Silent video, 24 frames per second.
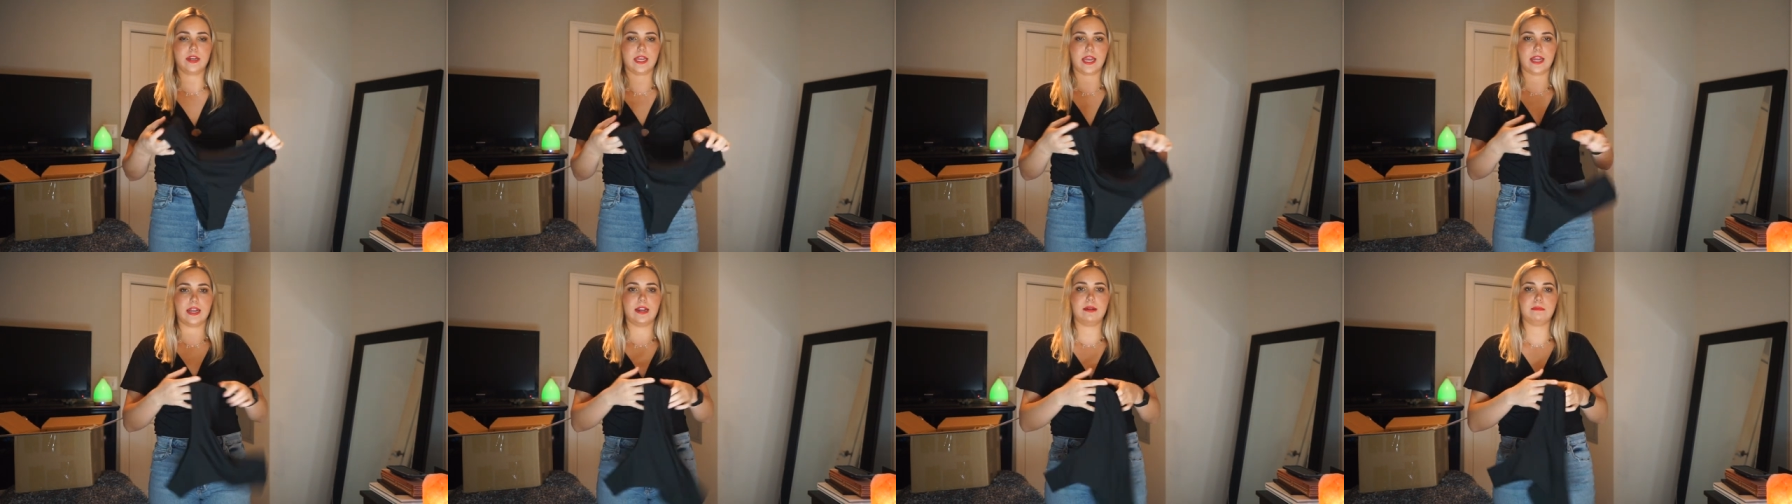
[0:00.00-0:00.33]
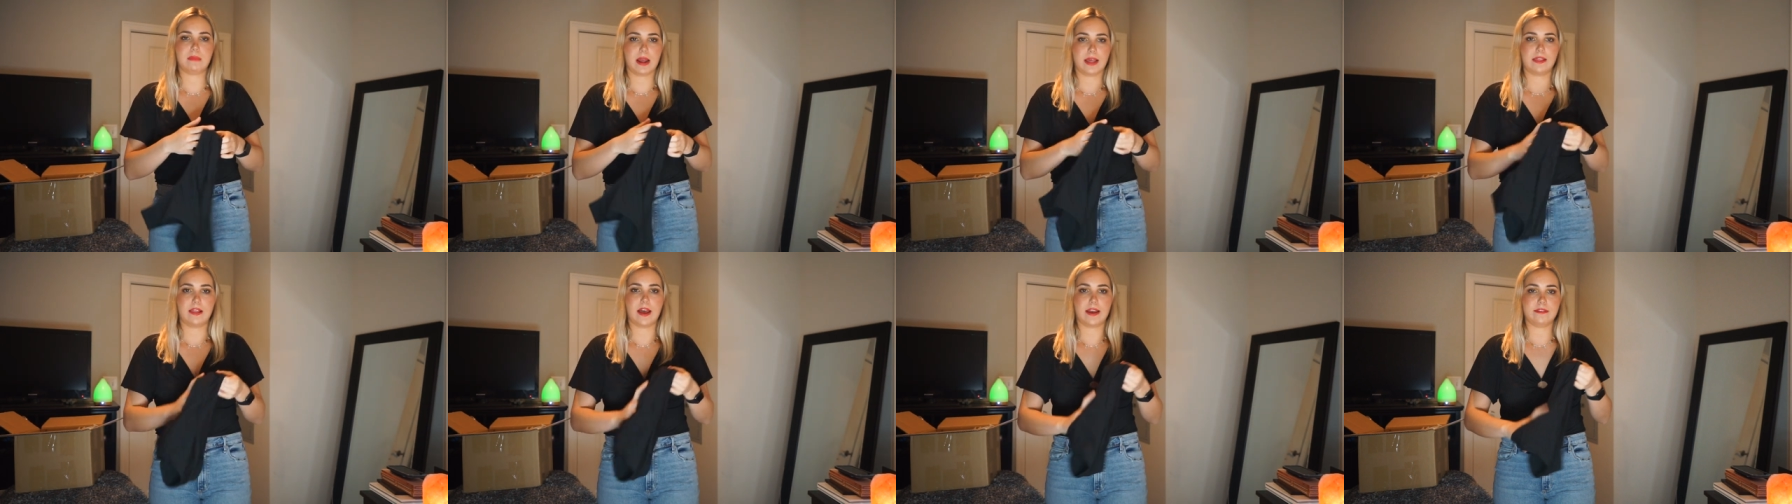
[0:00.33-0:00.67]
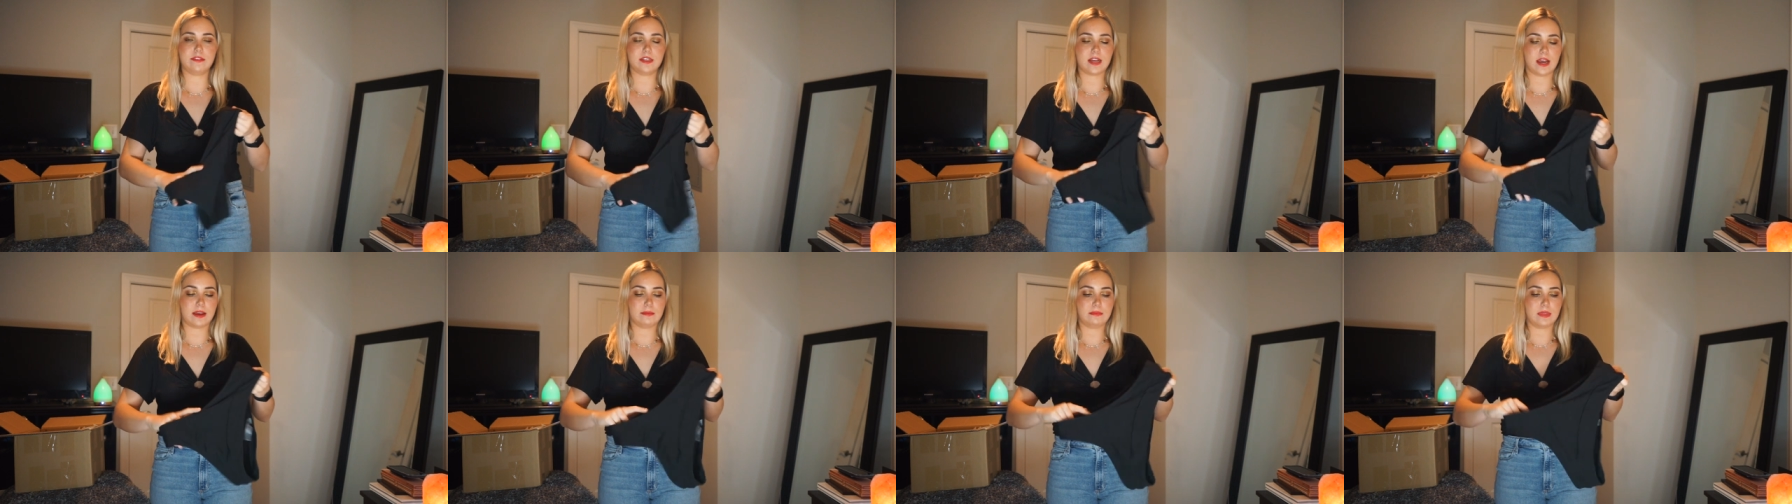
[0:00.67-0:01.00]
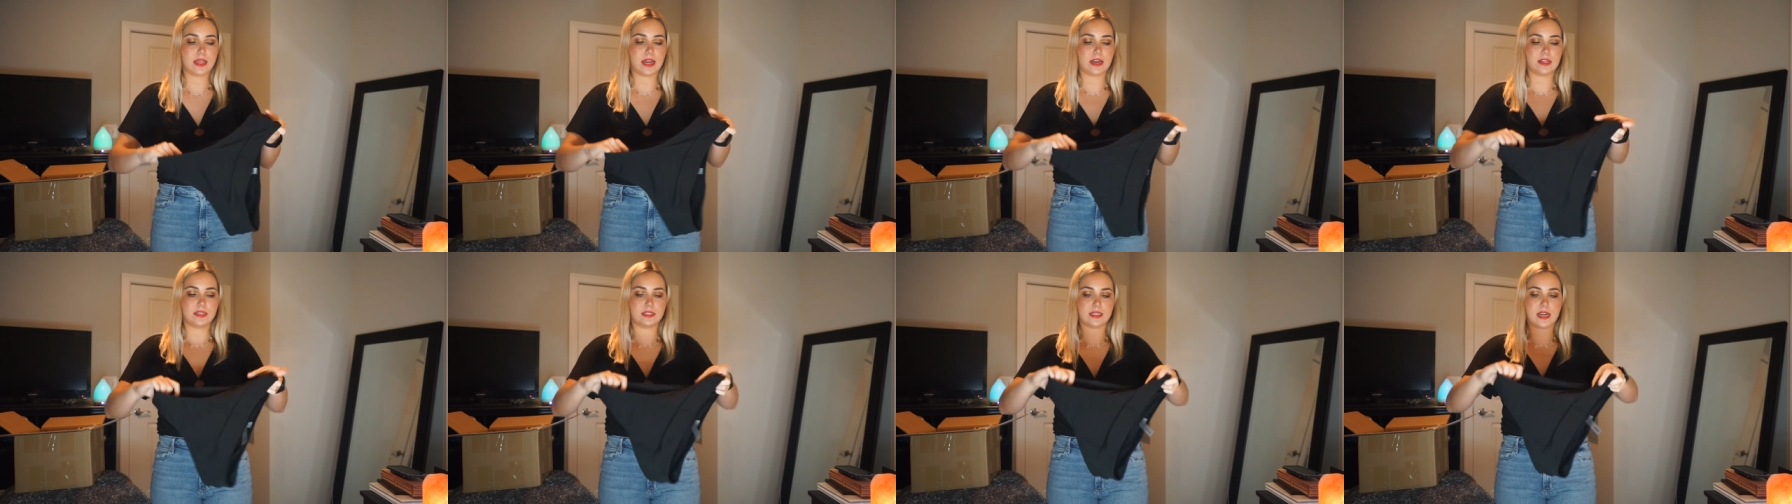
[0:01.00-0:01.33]
again in my lifetime
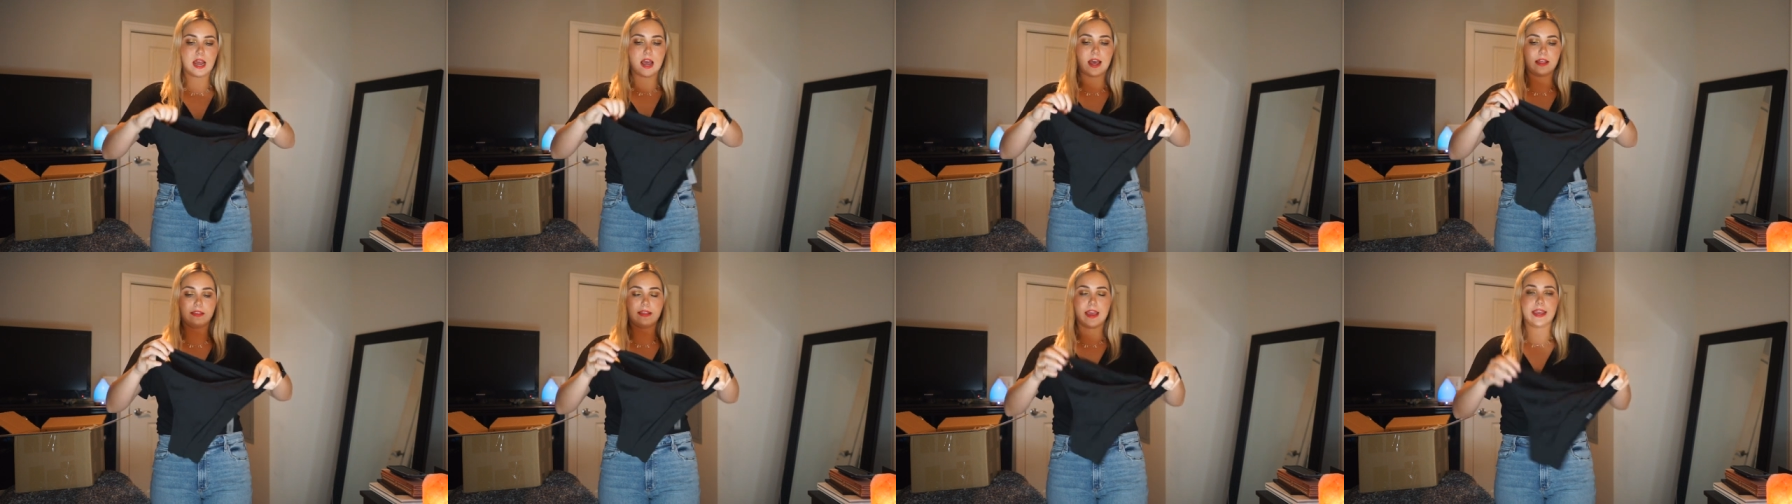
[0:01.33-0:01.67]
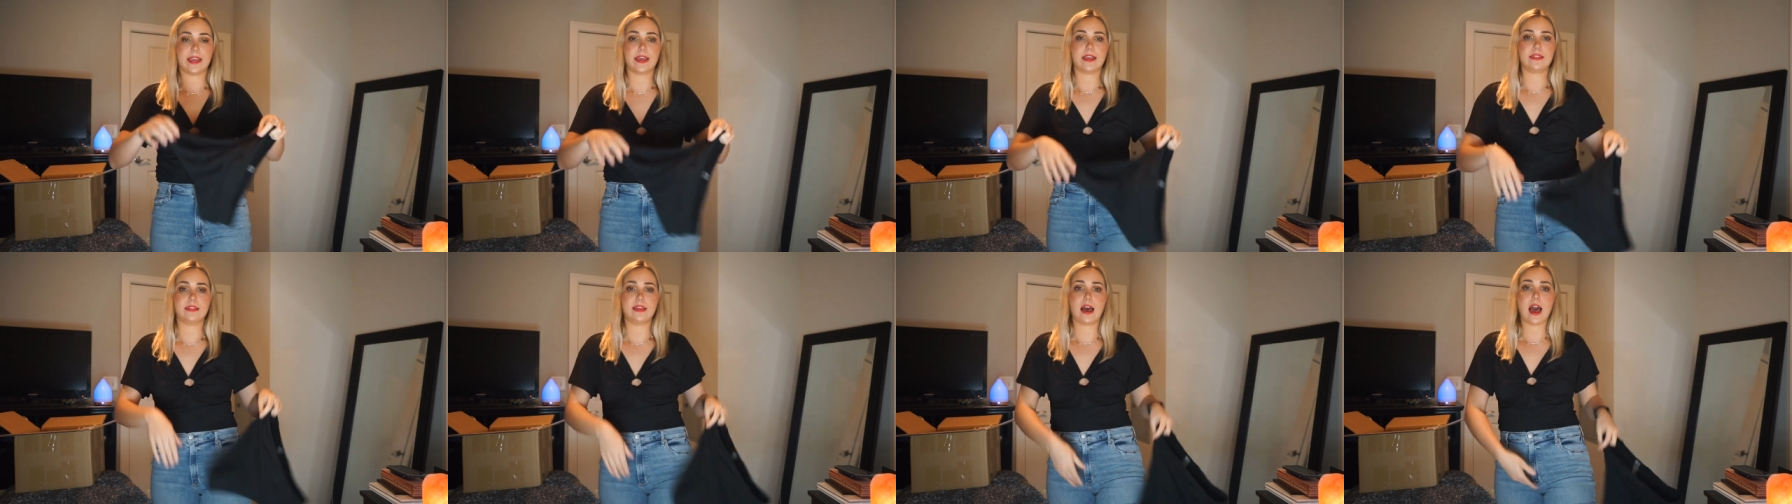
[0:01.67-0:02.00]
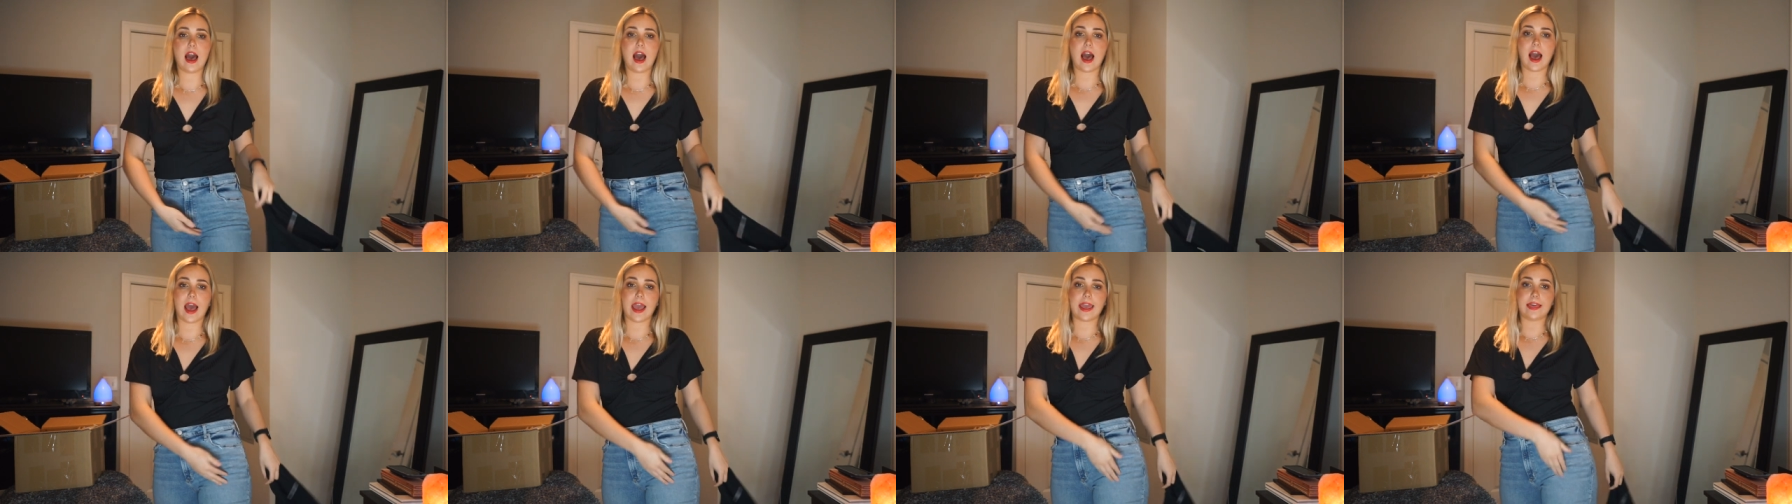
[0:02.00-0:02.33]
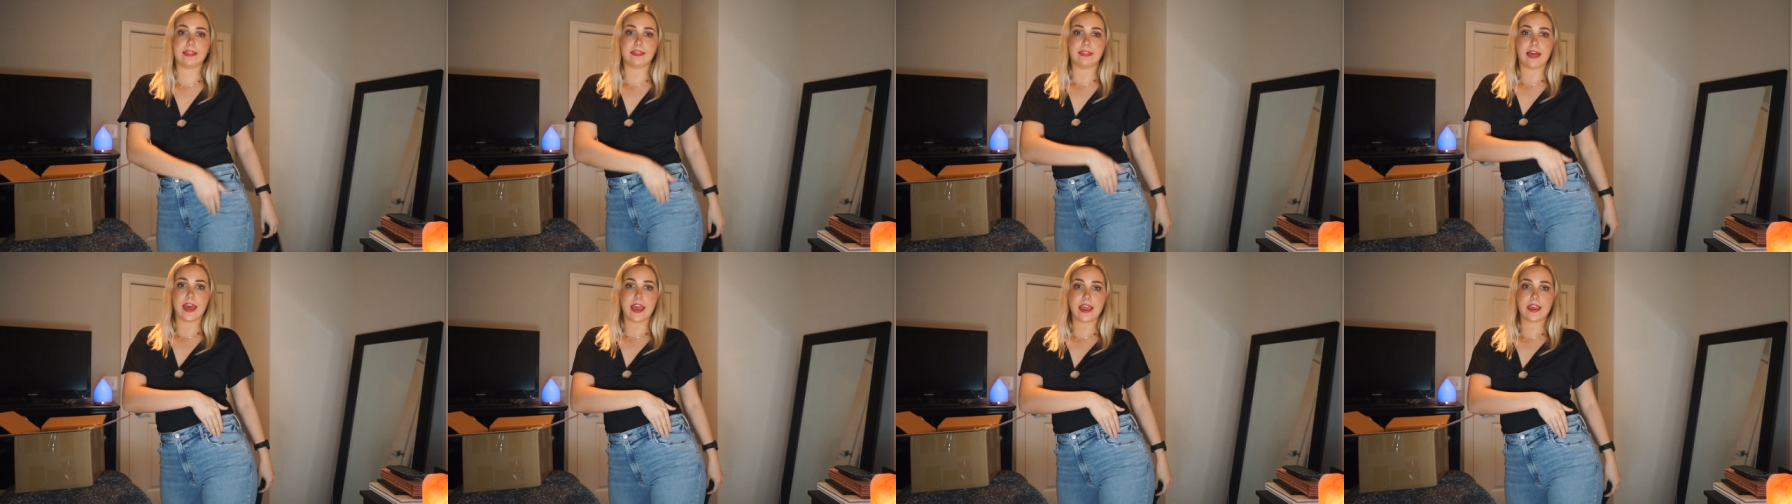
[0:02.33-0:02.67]
that is not like the high
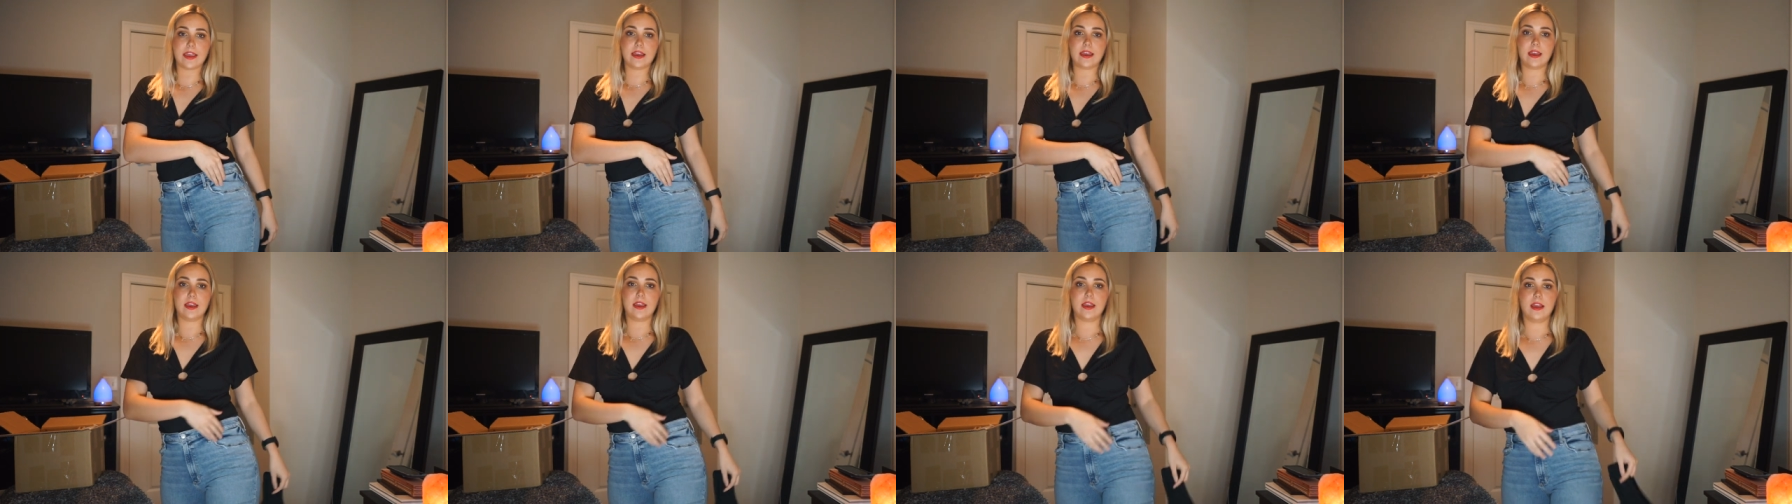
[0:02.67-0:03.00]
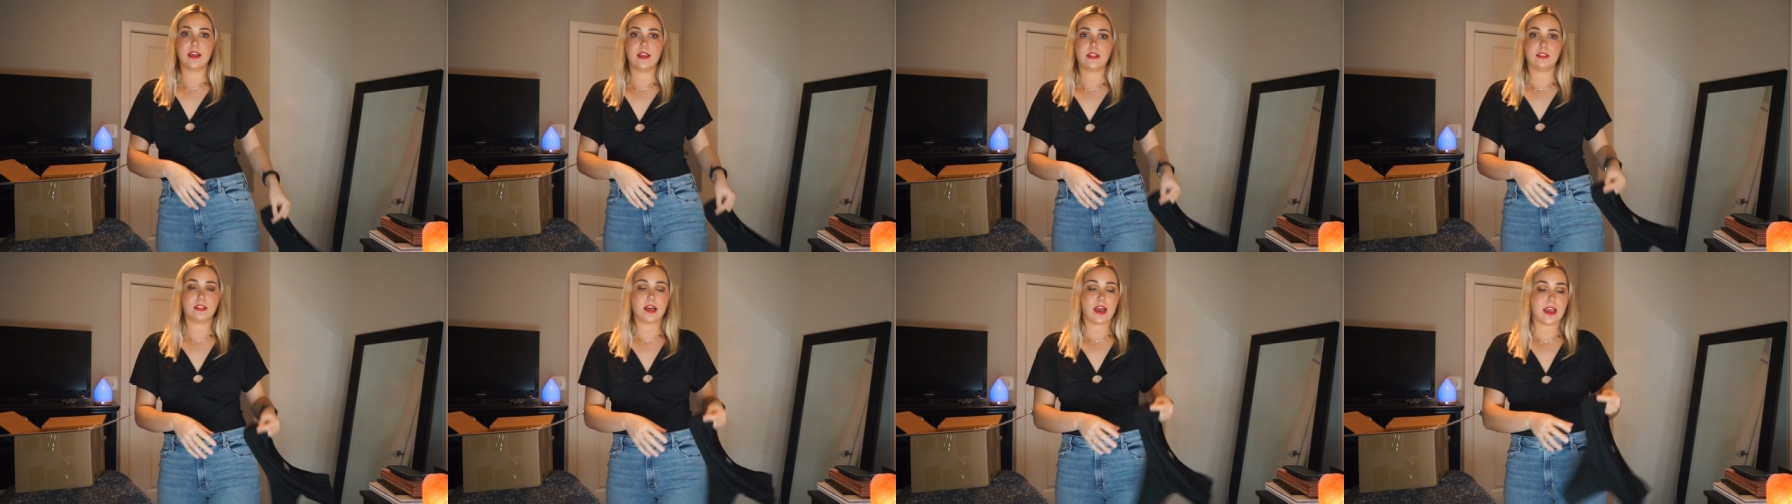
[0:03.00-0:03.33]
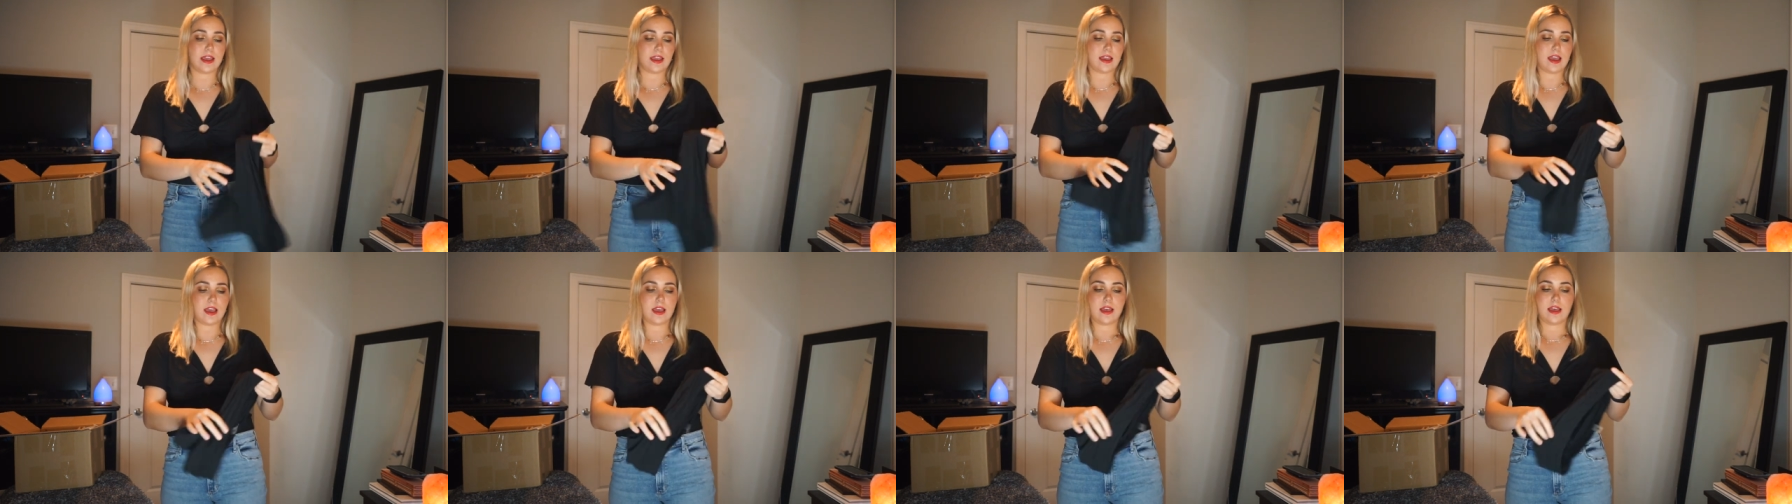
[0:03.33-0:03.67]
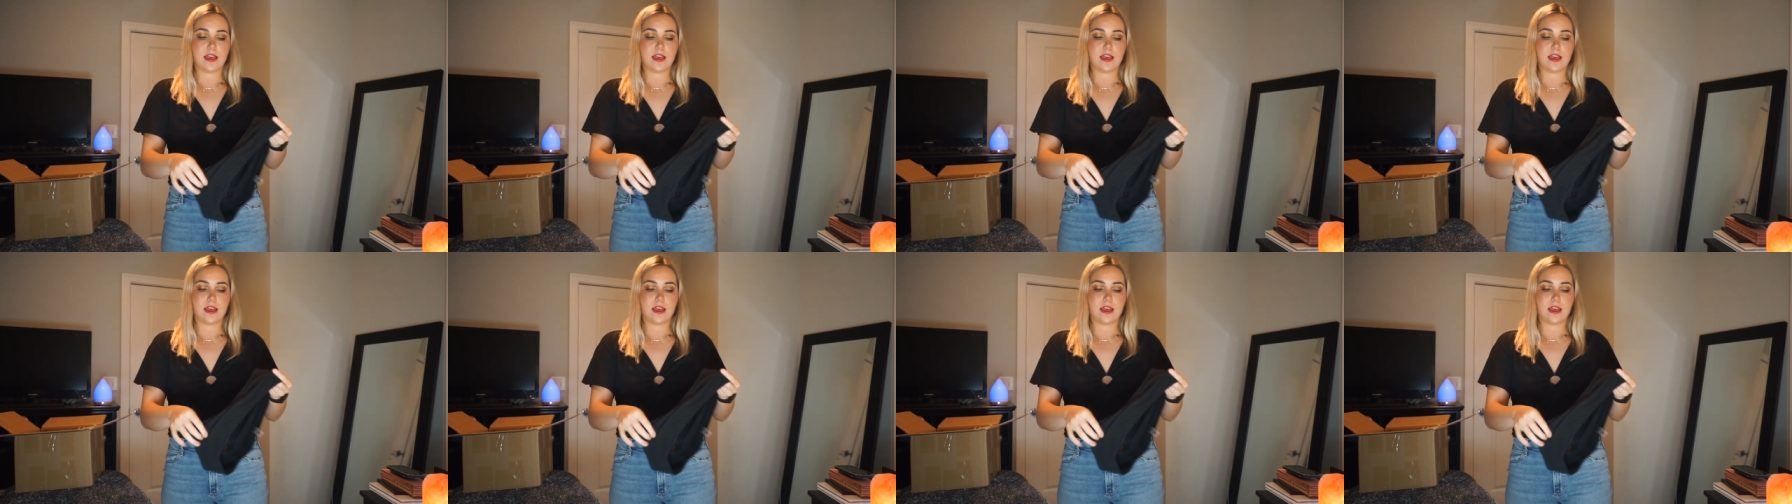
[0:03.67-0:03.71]
leg. Like,